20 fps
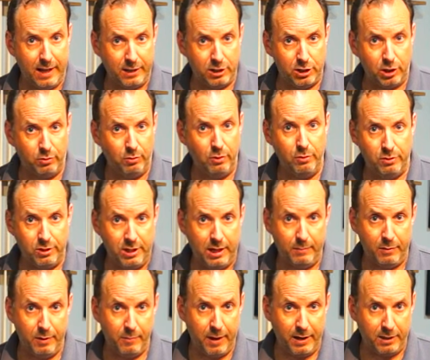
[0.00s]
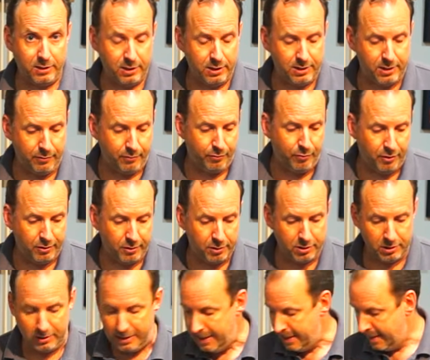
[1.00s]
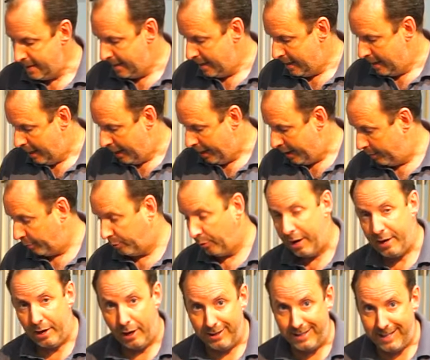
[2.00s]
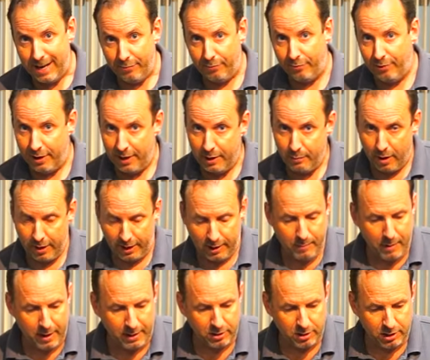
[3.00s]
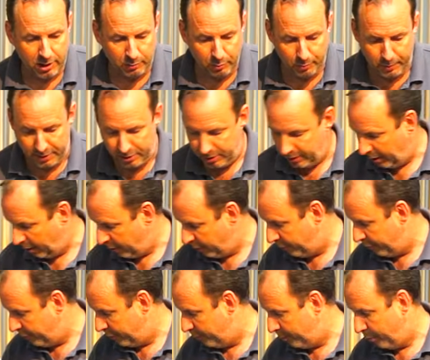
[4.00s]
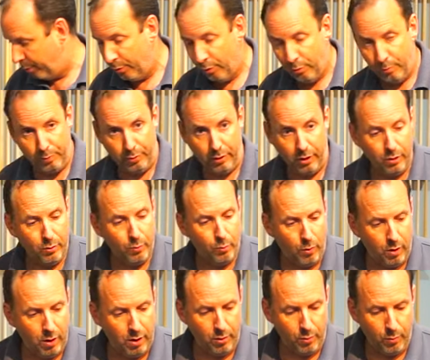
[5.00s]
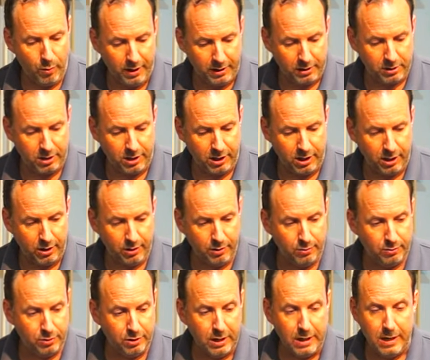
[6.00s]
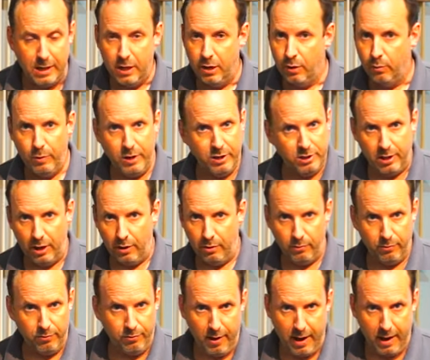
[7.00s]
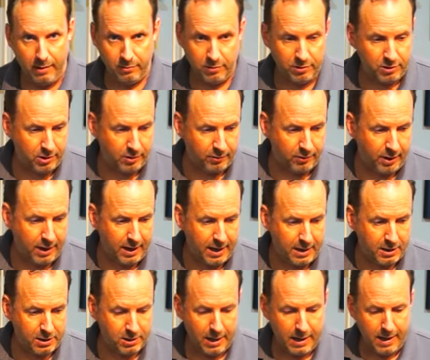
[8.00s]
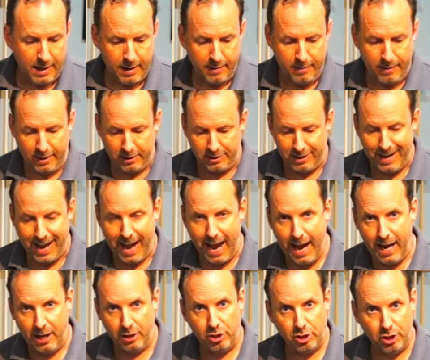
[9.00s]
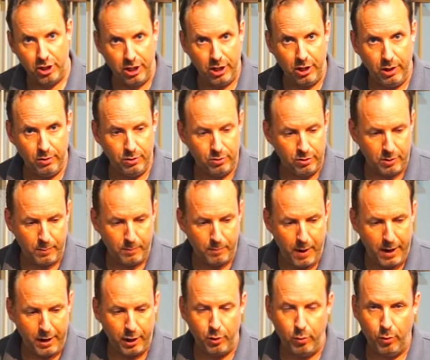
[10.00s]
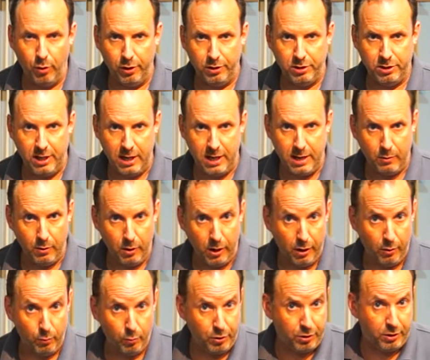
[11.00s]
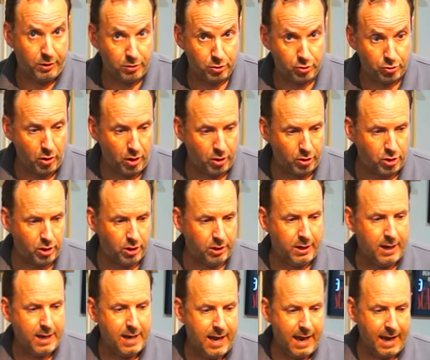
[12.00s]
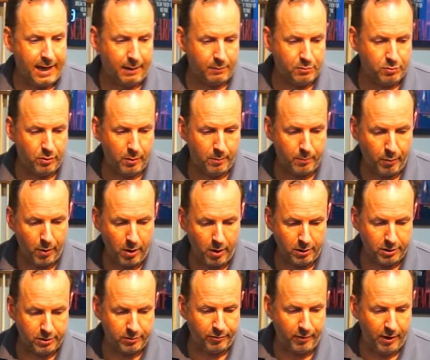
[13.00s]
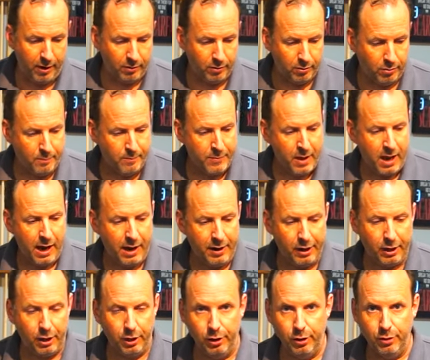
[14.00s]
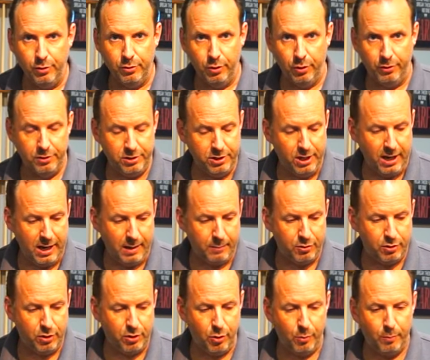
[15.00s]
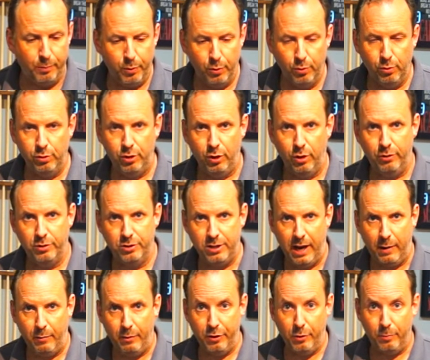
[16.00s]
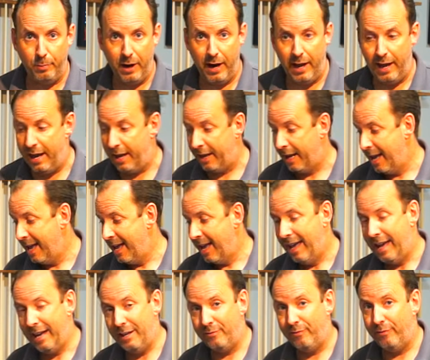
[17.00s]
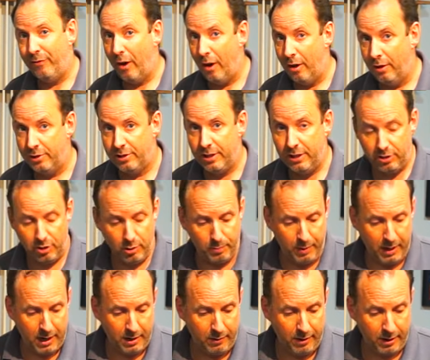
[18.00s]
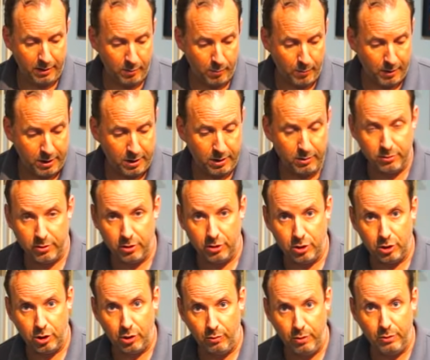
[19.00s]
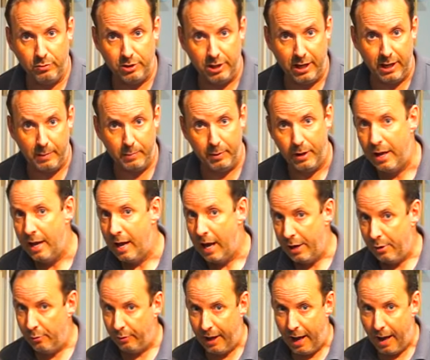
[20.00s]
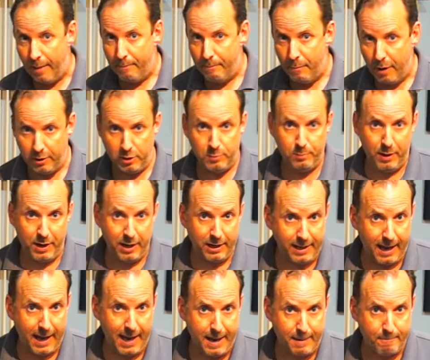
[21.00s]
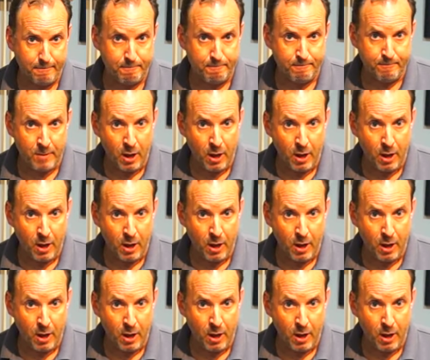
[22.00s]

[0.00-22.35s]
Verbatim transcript: that screw tip that makes the difference. An upgrade I'd definitely recommend to you would be to go for the Pool Pro Whirlwind cues. We sell thousands of these. It's an ash cue, so it's a better quality wood construction. It comes with a brass ferrule and a glued-on tip, so your ball contact when you're playing is vastly superior than when you use a screw tip, and you'll get a much better game.